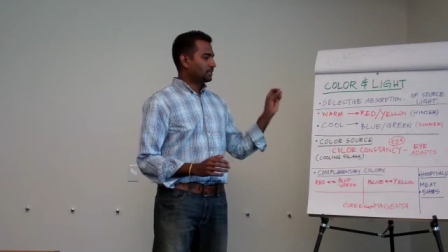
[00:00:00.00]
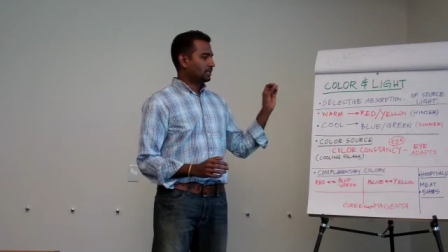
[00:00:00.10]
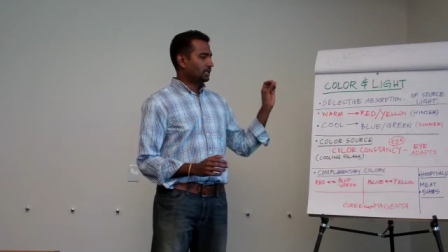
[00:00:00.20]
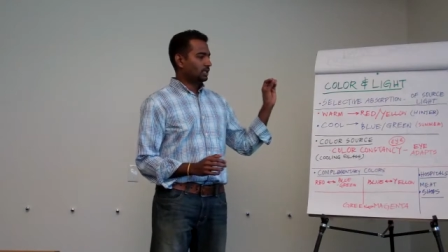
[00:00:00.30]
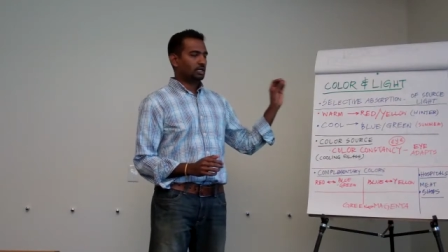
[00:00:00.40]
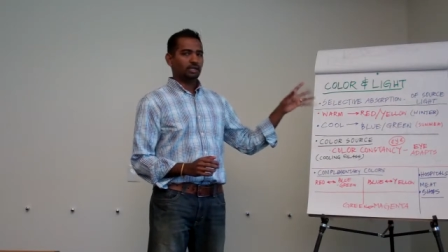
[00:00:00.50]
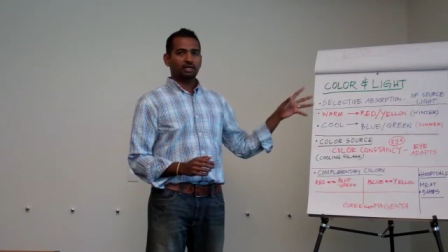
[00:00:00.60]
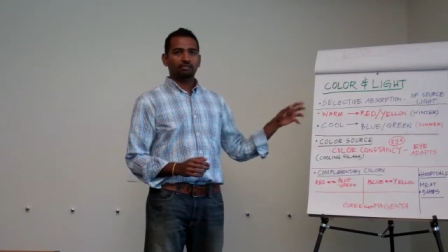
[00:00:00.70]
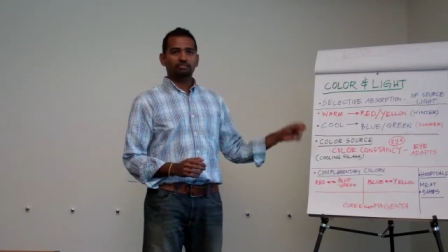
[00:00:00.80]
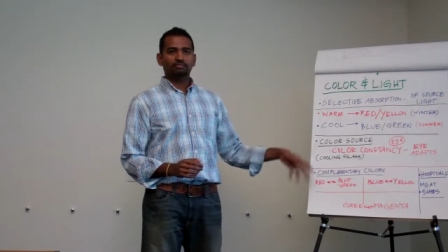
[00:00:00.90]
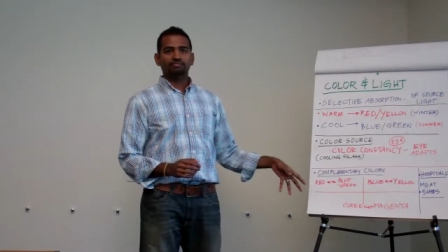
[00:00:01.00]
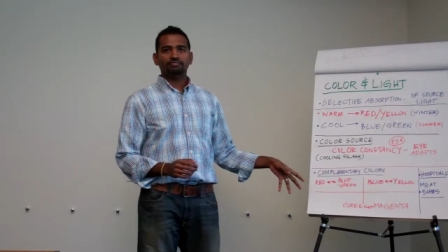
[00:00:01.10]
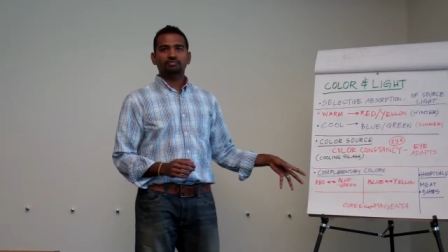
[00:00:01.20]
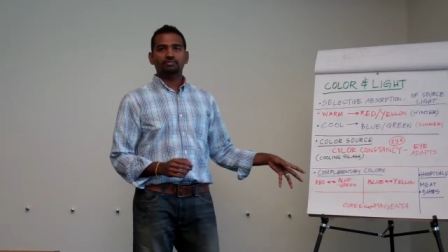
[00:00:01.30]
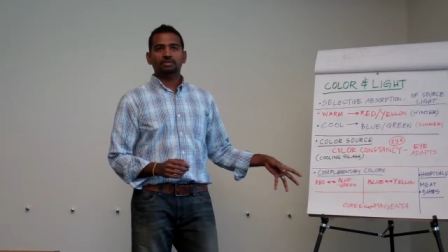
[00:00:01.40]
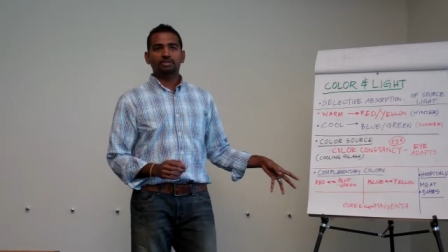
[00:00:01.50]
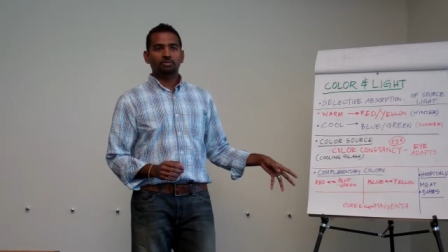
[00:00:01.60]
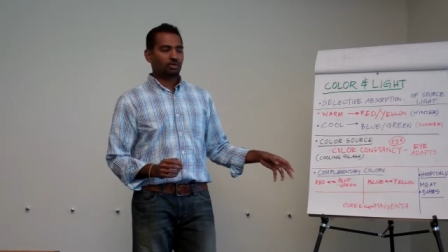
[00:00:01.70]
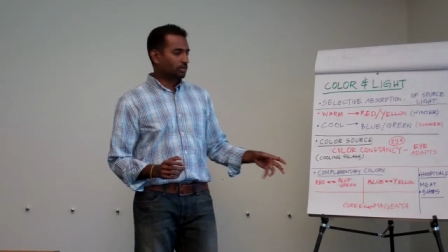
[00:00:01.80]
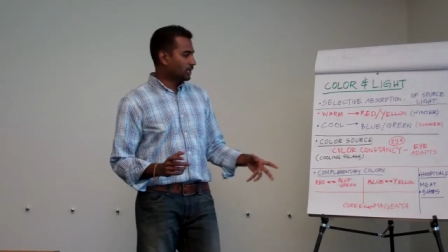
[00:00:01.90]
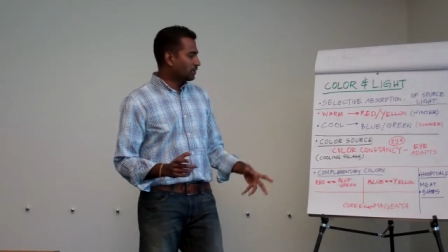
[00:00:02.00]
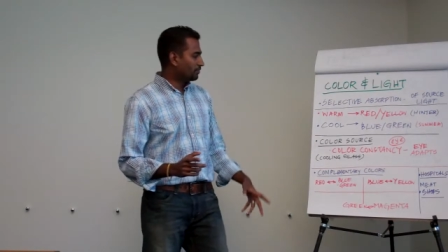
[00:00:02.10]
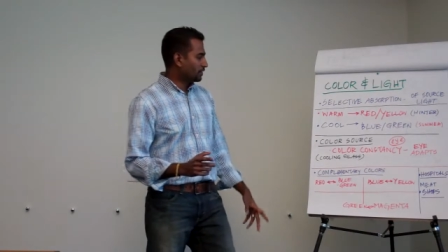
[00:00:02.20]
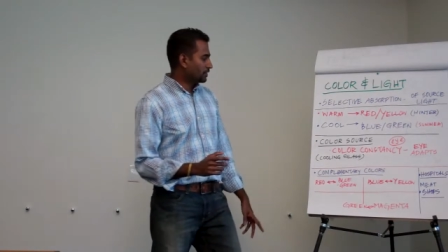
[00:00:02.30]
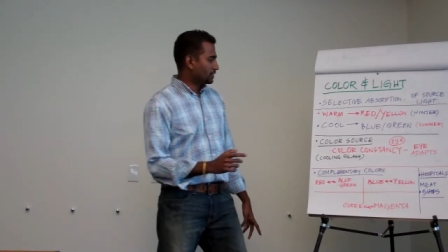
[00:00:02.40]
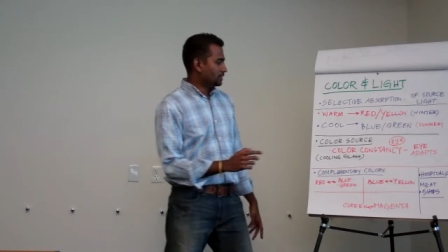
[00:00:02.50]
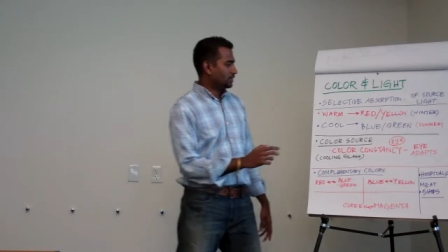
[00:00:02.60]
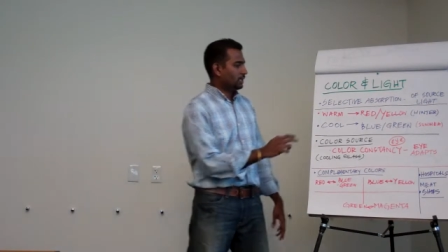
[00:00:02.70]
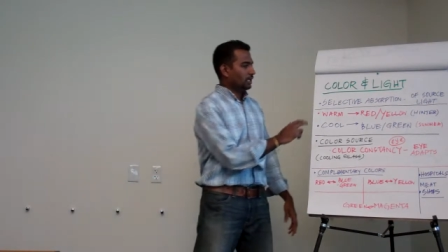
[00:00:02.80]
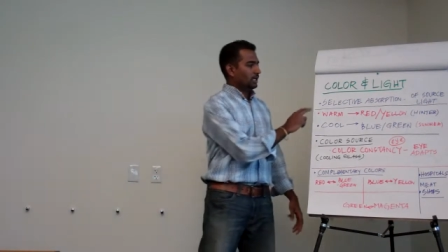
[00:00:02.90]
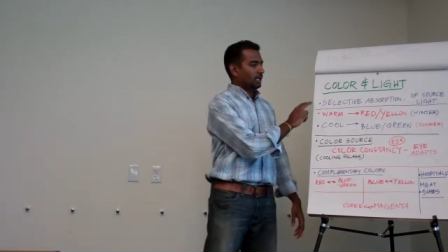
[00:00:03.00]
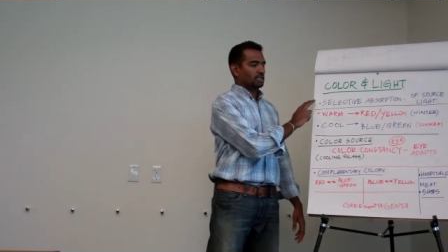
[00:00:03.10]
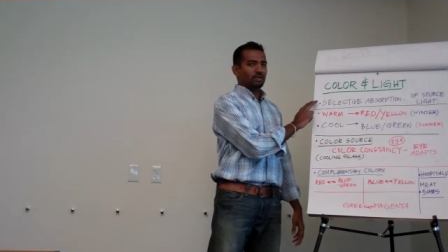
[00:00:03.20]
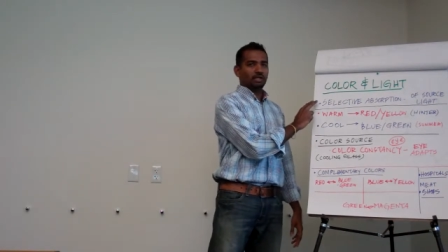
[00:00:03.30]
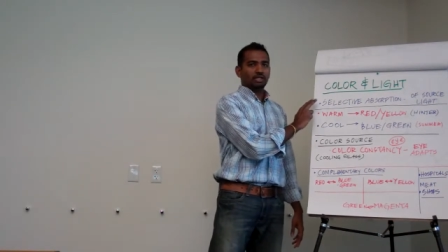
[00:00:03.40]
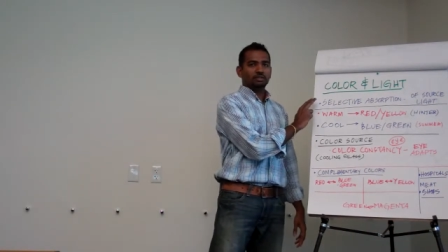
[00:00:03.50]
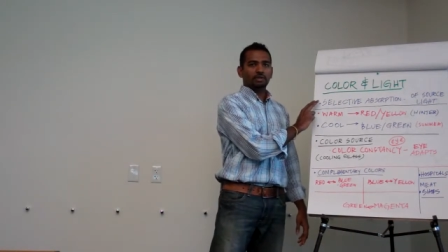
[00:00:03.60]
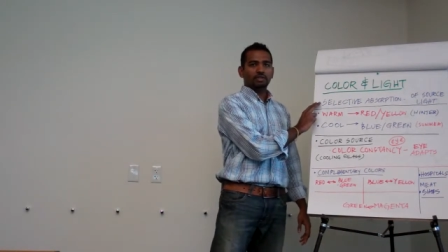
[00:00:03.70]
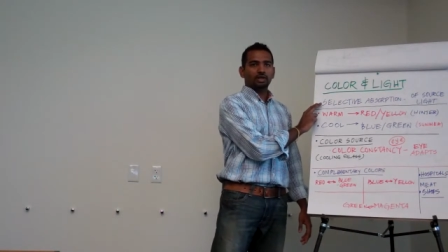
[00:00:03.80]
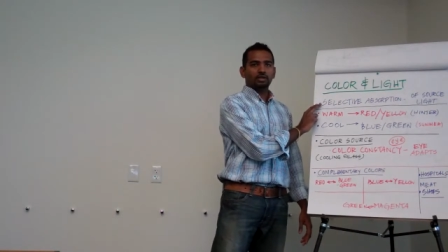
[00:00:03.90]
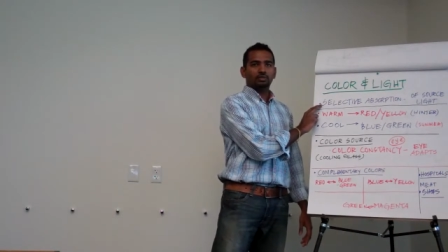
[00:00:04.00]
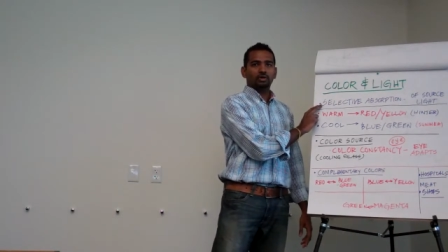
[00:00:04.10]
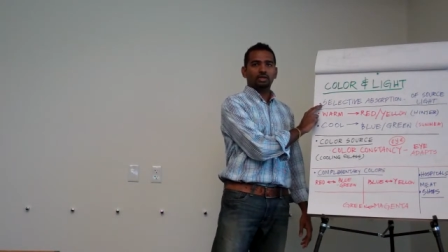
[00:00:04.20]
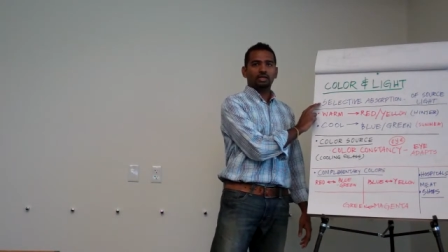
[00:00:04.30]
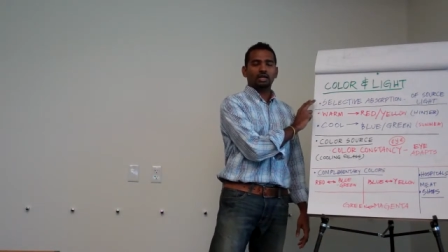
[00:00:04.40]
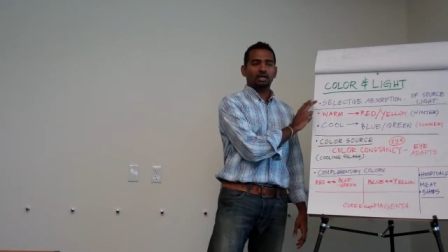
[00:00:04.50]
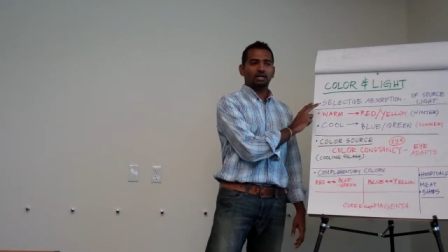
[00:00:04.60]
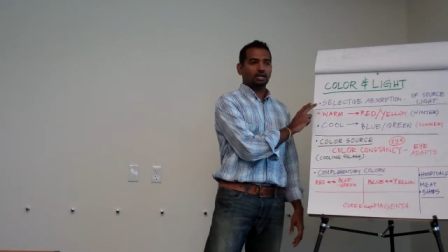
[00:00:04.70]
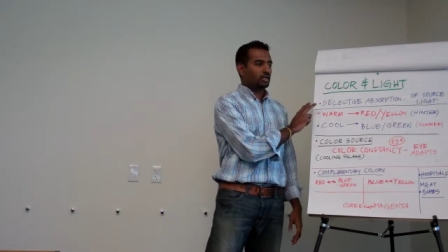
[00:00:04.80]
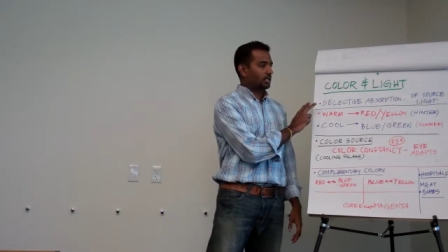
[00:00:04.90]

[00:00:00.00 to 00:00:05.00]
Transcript: some quick refreshers. As we talked about, color